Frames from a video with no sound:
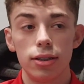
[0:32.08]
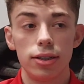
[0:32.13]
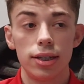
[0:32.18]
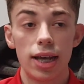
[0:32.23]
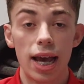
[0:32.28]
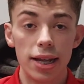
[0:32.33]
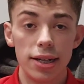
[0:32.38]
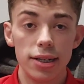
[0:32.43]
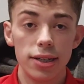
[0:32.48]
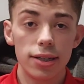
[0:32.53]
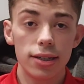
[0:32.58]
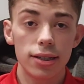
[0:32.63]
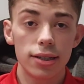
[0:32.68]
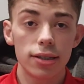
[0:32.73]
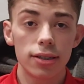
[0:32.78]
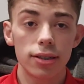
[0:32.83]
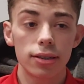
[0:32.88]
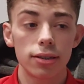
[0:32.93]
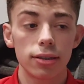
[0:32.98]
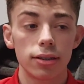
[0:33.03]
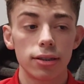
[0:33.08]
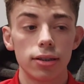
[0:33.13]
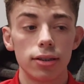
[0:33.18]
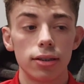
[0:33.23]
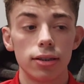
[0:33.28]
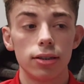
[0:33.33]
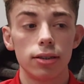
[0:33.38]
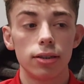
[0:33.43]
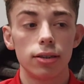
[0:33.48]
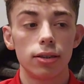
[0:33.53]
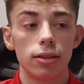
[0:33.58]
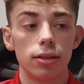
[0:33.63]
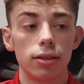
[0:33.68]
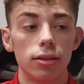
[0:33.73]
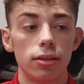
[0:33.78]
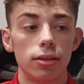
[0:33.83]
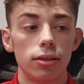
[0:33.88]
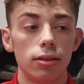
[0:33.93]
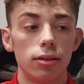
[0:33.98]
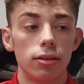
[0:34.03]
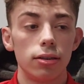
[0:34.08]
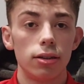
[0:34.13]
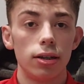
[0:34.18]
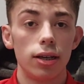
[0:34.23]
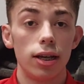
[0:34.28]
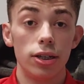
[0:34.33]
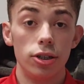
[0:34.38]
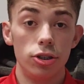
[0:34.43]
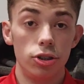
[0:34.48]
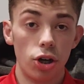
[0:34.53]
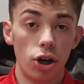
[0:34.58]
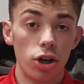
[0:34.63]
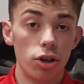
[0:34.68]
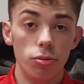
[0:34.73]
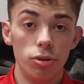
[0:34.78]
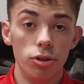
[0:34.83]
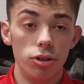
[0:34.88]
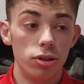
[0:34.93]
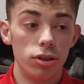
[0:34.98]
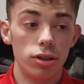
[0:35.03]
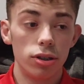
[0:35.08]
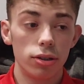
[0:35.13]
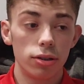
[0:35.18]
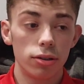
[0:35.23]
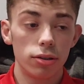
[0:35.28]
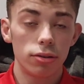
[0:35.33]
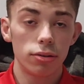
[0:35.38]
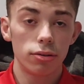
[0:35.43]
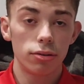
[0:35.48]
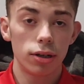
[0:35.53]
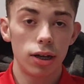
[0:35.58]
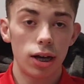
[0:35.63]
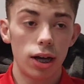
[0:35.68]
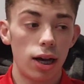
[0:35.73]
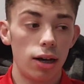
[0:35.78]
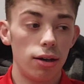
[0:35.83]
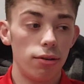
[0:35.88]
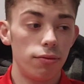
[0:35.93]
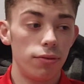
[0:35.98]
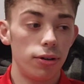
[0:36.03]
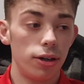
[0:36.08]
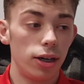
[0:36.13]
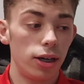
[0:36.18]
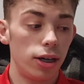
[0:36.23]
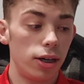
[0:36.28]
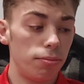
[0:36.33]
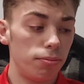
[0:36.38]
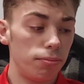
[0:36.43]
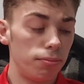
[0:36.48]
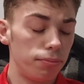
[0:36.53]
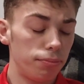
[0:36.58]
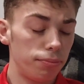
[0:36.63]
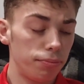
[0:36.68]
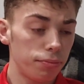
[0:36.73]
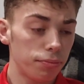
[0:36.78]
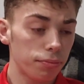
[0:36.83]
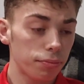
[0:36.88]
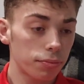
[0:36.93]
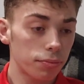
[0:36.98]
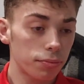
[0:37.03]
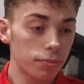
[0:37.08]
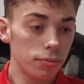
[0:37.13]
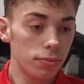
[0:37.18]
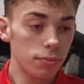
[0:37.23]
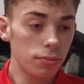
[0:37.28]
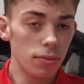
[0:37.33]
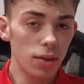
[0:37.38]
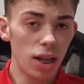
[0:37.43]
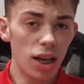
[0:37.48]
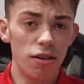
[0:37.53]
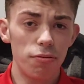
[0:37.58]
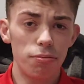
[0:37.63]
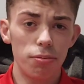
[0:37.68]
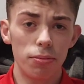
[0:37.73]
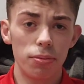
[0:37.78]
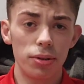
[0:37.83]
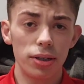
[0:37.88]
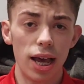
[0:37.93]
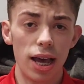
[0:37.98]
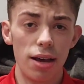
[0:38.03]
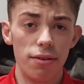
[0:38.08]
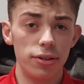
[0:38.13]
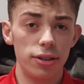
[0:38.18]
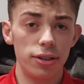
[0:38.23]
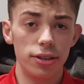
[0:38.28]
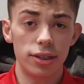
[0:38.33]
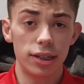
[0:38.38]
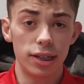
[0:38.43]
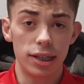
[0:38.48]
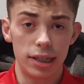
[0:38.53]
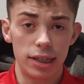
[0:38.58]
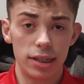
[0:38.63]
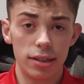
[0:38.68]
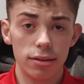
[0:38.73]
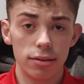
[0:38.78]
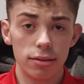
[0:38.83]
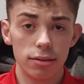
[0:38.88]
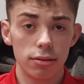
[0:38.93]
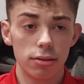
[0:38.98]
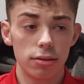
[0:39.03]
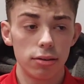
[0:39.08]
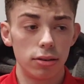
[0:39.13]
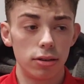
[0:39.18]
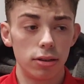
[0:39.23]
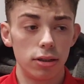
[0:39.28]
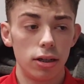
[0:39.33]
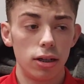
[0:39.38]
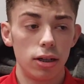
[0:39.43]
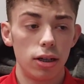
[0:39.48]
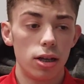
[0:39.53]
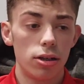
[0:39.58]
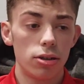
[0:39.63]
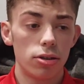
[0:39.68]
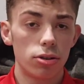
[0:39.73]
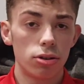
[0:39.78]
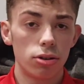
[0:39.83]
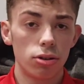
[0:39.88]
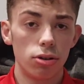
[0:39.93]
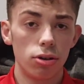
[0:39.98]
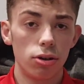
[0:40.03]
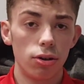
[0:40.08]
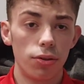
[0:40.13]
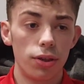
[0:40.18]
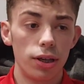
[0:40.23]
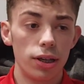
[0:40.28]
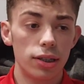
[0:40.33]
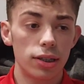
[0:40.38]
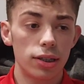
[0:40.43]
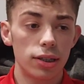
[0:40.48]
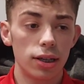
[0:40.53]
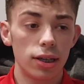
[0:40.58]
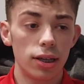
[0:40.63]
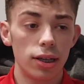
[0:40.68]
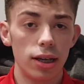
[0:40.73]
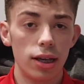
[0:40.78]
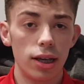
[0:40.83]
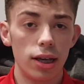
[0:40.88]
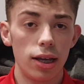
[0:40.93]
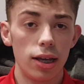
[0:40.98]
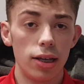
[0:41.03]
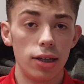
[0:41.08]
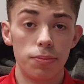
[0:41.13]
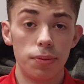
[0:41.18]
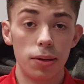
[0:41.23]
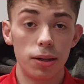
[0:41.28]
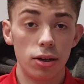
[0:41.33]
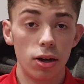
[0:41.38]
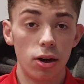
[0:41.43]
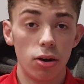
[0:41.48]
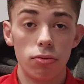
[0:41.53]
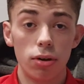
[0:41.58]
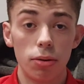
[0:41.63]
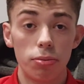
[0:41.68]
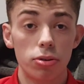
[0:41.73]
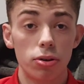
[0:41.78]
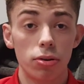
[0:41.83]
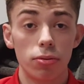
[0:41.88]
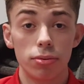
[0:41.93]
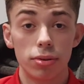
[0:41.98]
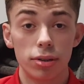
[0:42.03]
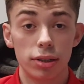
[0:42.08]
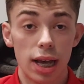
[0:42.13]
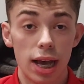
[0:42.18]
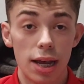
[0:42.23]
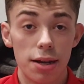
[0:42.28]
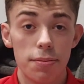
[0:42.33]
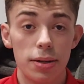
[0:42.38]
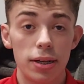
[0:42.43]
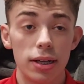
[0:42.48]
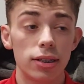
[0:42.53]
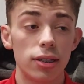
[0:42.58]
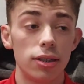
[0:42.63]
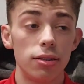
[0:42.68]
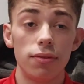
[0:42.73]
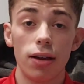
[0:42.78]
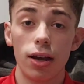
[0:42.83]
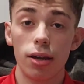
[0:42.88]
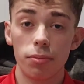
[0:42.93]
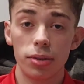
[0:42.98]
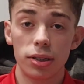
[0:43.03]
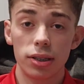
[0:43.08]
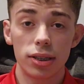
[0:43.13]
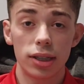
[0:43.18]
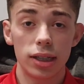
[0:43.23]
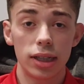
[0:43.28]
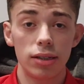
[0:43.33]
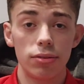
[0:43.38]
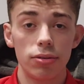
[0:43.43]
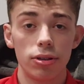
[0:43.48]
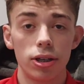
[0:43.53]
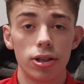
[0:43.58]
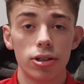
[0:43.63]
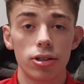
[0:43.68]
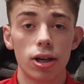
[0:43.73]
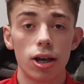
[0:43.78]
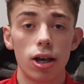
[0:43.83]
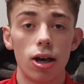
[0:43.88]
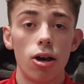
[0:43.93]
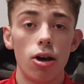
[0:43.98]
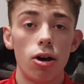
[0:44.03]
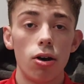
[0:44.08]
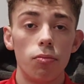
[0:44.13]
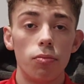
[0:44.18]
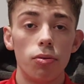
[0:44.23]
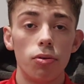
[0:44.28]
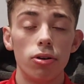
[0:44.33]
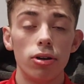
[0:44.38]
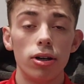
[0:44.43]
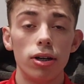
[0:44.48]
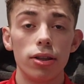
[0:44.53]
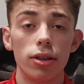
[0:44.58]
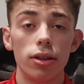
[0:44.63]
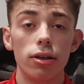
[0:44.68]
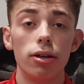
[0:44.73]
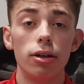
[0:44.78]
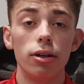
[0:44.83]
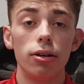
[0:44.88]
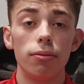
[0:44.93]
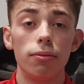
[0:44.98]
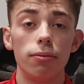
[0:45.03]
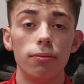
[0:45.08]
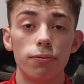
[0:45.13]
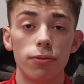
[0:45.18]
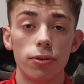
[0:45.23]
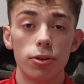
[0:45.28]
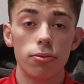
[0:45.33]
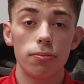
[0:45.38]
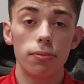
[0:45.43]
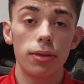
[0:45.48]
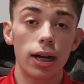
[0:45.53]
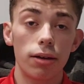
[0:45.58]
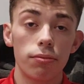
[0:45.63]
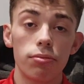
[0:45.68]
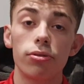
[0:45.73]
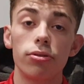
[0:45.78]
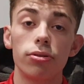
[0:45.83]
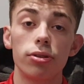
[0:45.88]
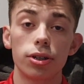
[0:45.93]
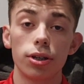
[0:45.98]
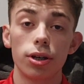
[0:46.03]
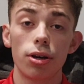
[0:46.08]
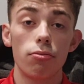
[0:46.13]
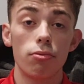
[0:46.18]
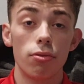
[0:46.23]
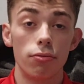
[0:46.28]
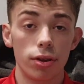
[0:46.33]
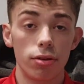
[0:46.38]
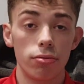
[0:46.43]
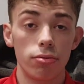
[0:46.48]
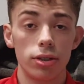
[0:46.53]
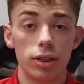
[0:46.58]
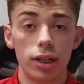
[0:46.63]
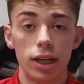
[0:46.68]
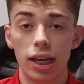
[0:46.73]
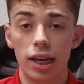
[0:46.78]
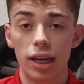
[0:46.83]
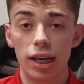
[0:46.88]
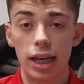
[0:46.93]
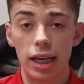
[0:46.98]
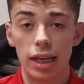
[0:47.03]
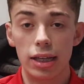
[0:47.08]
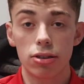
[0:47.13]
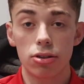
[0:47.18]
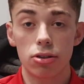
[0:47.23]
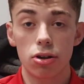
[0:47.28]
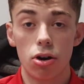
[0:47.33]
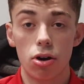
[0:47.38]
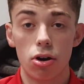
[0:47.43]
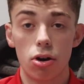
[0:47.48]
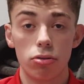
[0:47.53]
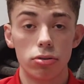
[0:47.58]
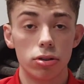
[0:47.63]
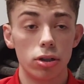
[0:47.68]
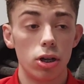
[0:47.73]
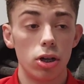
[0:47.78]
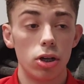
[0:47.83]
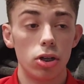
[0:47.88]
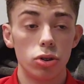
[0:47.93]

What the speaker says: tense enjoyment I've probably ever seen. So this is being all wrapped up 10 minutes, it's very mysterious. But the film that I'm going to review today is called